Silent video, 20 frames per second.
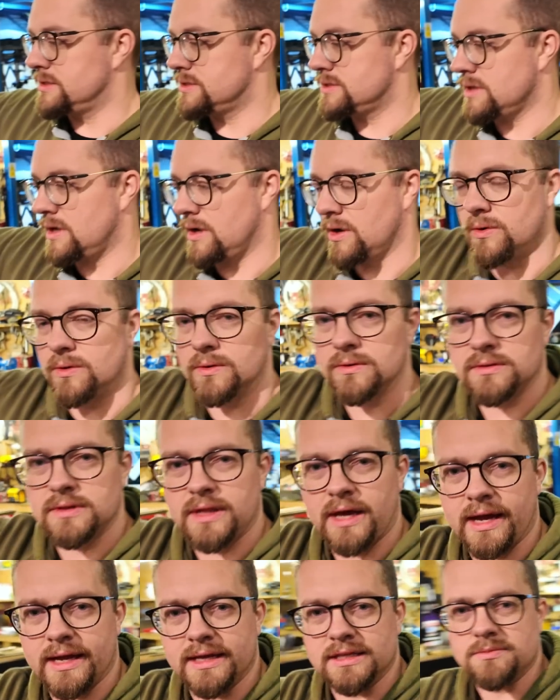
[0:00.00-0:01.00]
so
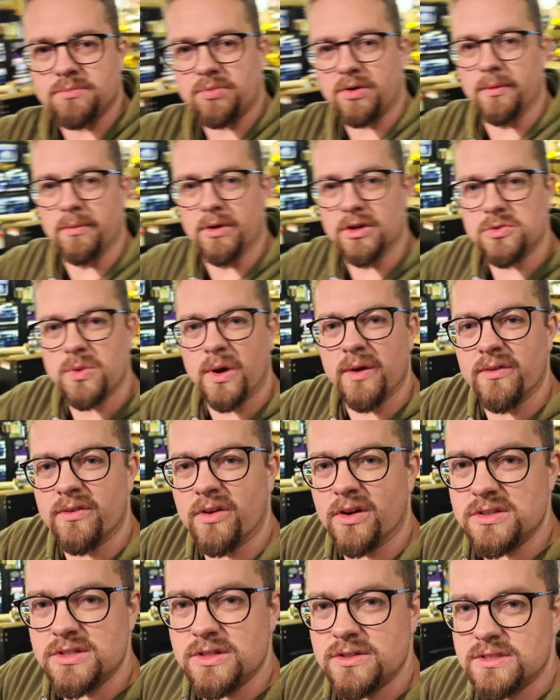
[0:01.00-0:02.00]
that is pretty much where we've
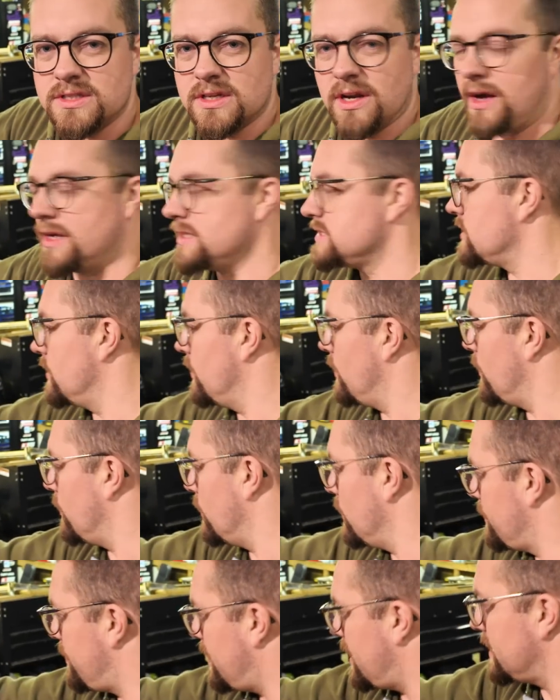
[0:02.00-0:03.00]
got to tonight. So
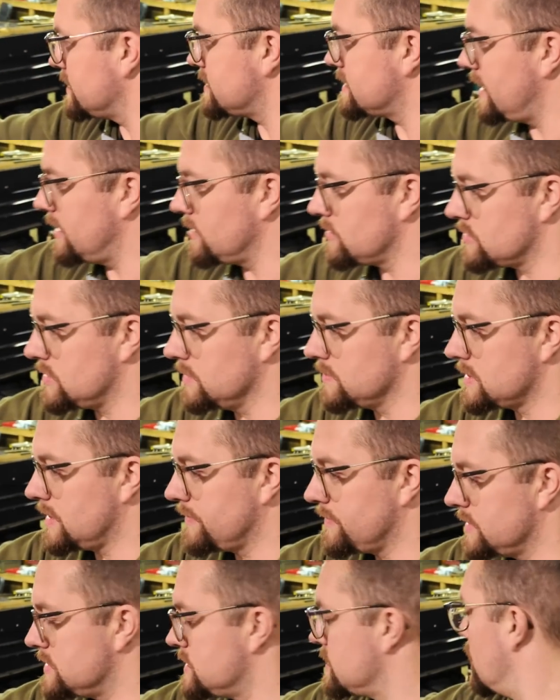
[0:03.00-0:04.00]
all the parts are now stripped
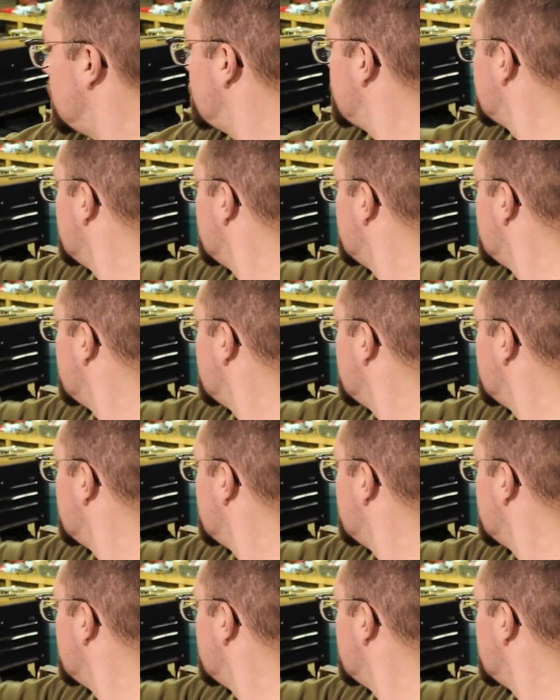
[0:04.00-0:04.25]
off the tub.